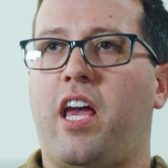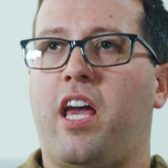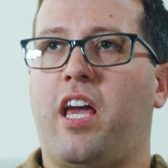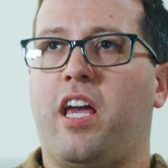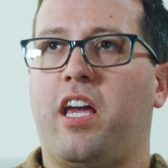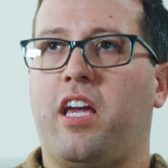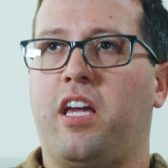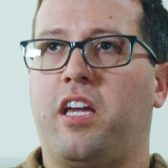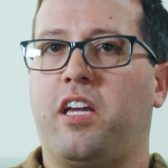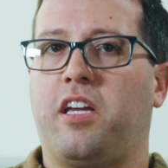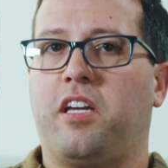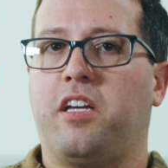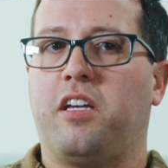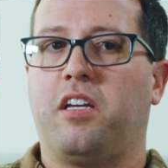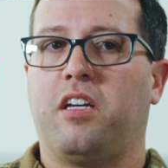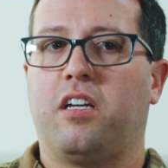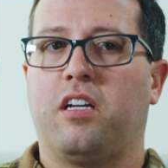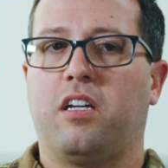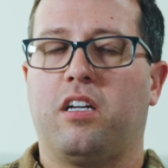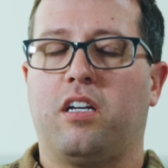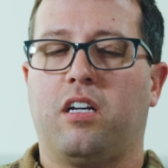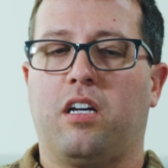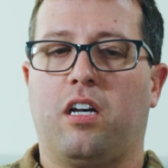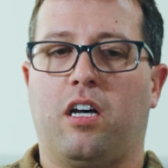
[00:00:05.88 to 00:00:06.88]
a,
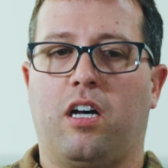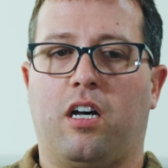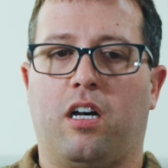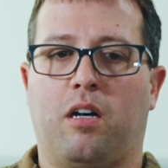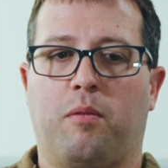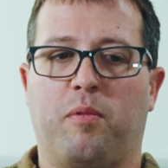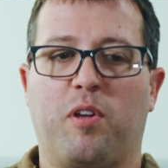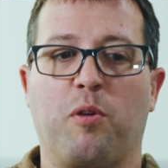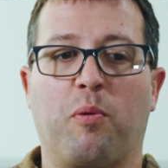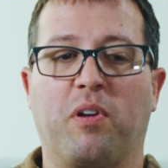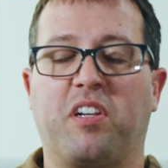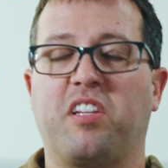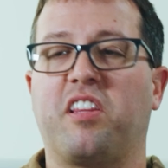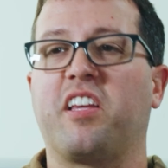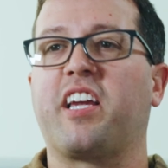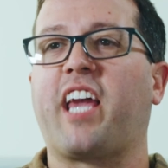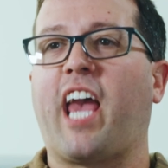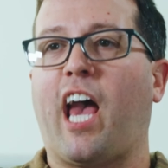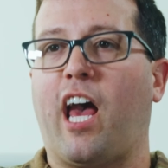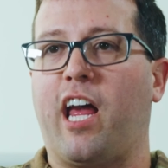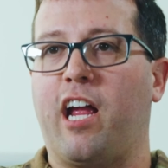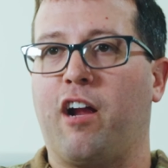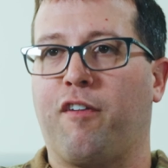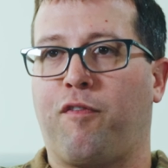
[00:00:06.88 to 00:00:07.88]
um, he went to
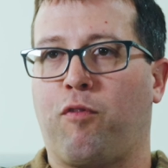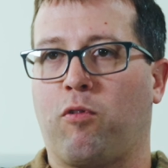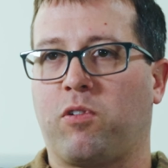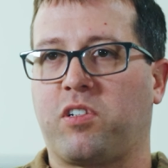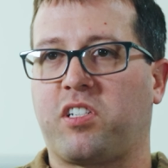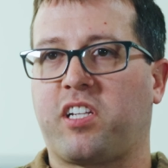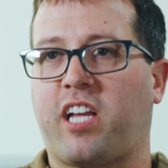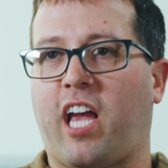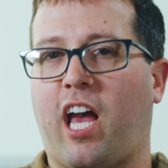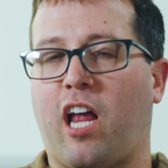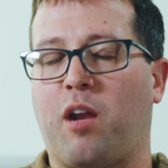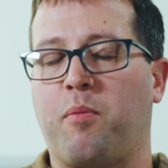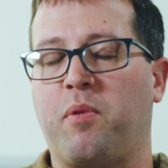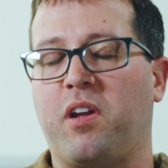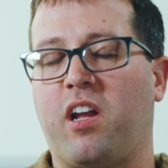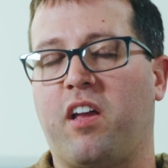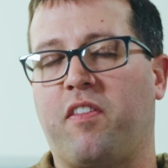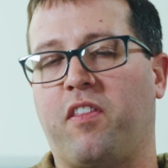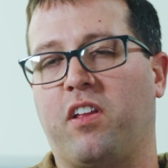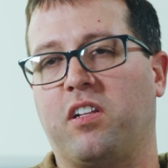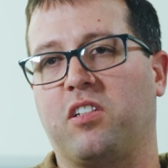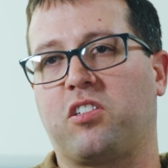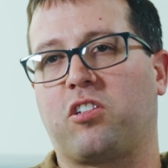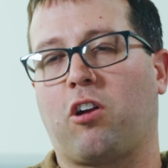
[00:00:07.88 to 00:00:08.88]
the Air Force
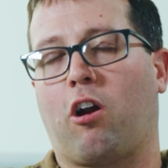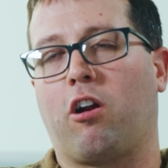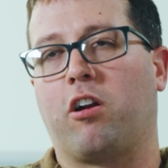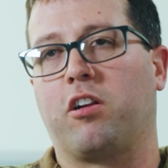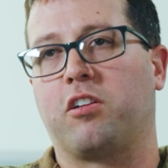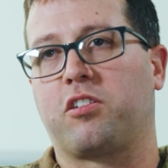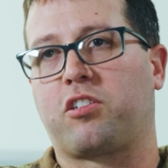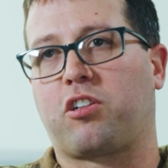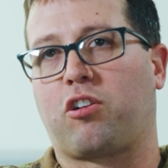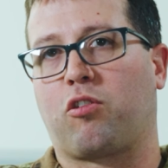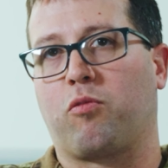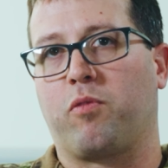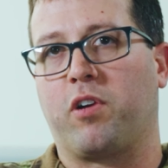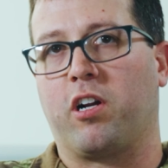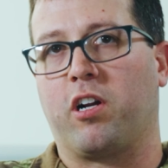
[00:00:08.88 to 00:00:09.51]
Academy and then started his